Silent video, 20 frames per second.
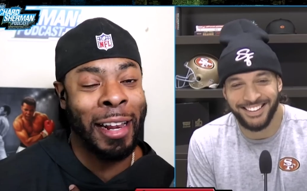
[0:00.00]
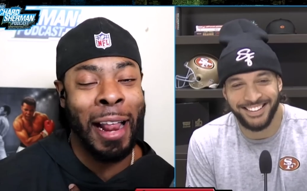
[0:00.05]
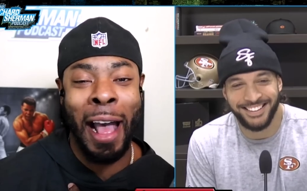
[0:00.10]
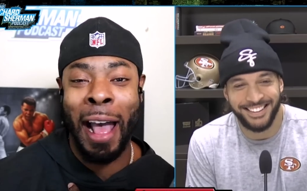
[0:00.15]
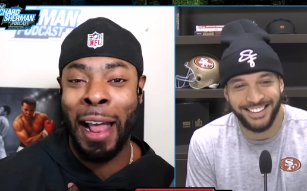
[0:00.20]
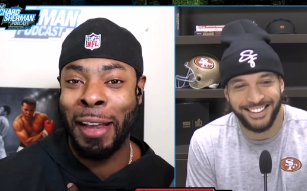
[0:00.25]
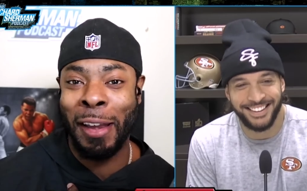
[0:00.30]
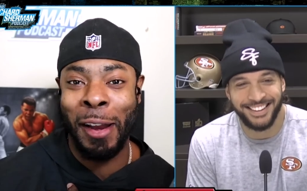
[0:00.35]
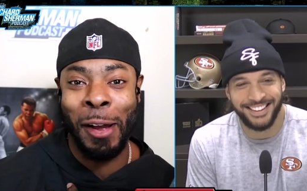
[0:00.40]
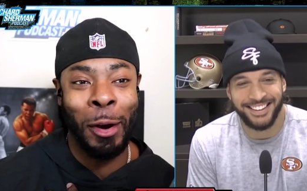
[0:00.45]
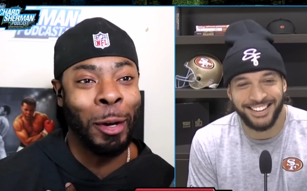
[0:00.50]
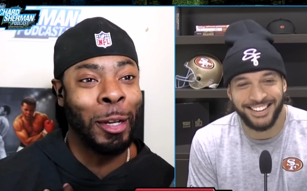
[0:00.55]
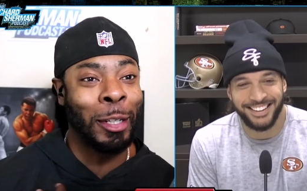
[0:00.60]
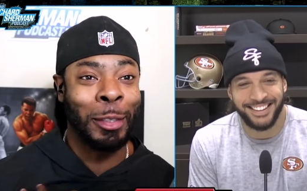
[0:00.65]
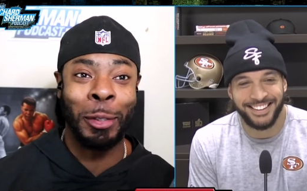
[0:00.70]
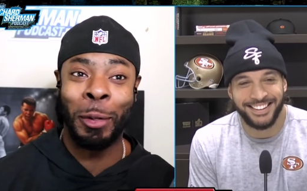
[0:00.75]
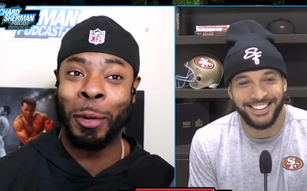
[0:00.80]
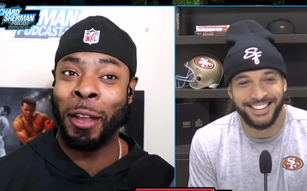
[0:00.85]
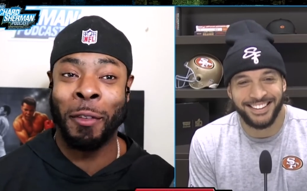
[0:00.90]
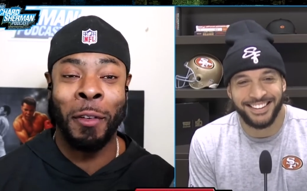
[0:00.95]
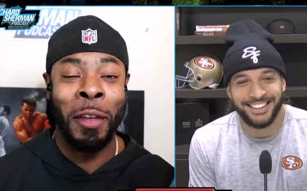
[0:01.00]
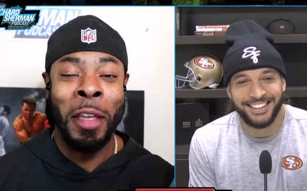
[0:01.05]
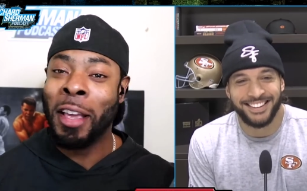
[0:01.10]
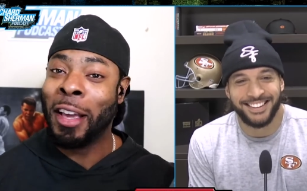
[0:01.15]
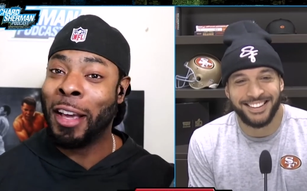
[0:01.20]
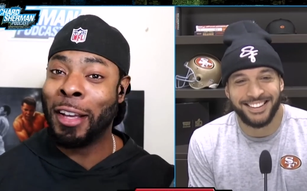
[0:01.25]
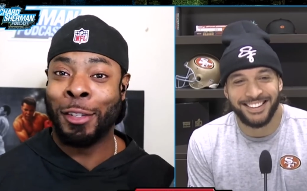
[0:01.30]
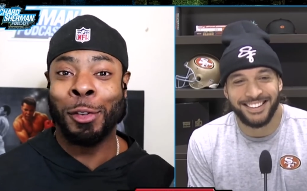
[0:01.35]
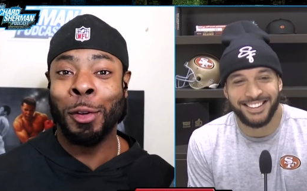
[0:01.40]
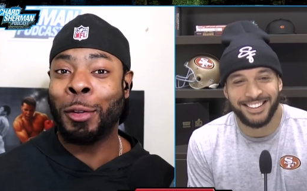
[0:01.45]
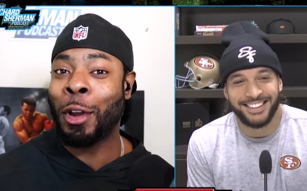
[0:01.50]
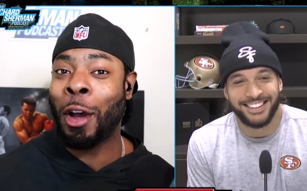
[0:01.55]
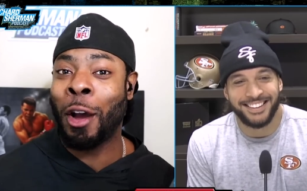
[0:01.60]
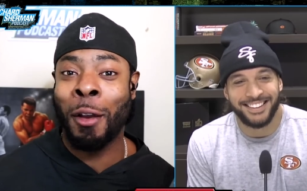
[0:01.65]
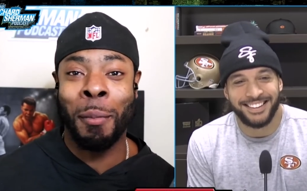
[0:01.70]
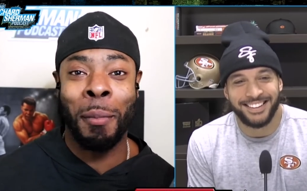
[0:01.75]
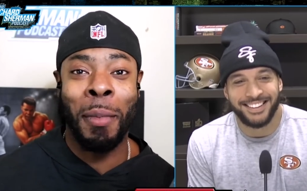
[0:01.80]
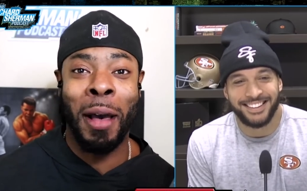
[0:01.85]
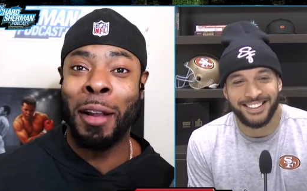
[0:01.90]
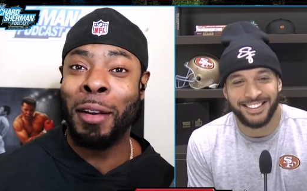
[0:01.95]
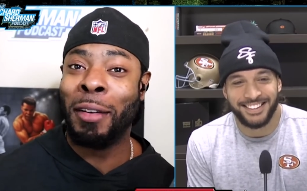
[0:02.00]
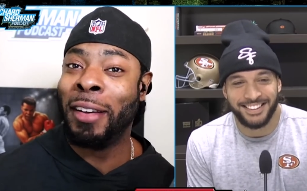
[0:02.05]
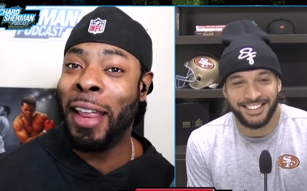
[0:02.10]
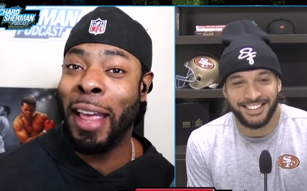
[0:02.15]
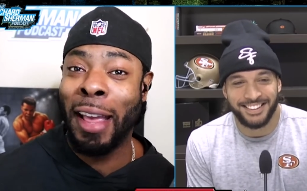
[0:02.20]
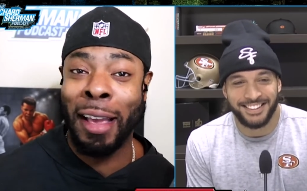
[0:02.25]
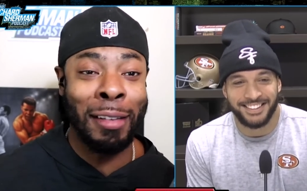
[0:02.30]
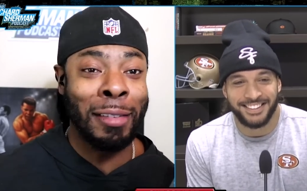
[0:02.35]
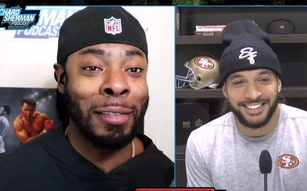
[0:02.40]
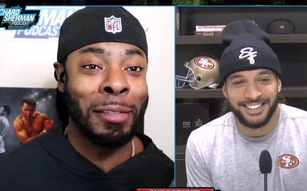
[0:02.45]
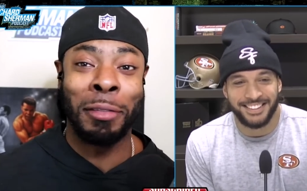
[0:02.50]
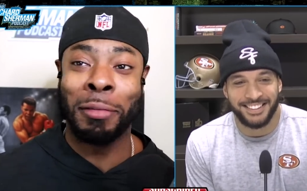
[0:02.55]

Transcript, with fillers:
Speaker 1: that I know is two different, because you're talking about Nick